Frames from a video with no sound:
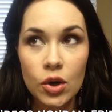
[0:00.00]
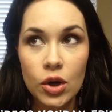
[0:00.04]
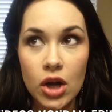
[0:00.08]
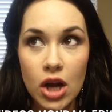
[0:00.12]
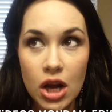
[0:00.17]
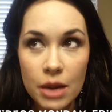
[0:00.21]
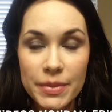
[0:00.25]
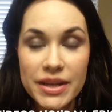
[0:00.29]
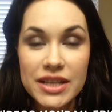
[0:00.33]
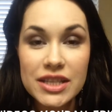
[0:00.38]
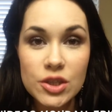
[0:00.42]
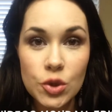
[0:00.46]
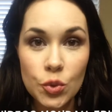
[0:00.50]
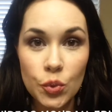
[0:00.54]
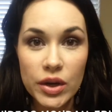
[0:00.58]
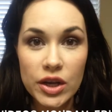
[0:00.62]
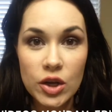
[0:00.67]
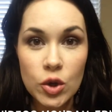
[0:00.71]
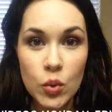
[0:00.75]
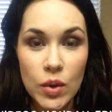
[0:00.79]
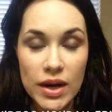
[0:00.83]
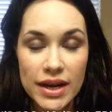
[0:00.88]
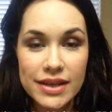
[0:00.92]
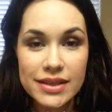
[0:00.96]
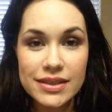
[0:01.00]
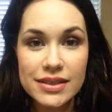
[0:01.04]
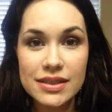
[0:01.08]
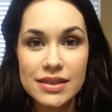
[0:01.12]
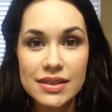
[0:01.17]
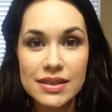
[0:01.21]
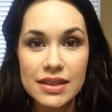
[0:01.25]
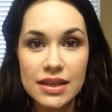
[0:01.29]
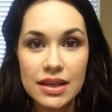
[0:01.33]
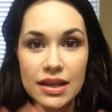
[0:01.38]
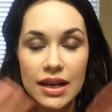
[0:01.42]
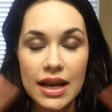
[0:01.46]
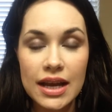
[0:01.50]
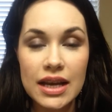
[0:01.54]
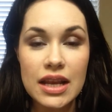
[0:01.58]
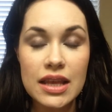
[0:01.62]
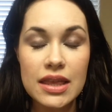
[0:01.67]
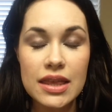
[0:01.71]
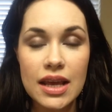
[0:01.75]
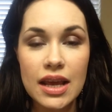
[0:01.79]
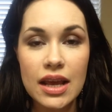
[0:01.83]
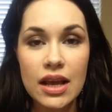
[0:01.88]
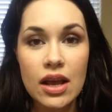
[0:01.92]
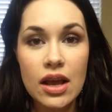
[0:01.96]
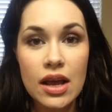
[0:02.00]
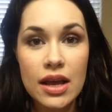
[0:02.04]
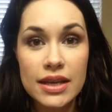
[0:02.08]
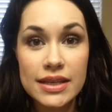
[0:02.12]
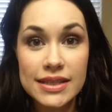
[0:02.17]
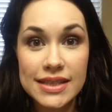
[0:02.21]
comments, requests, anything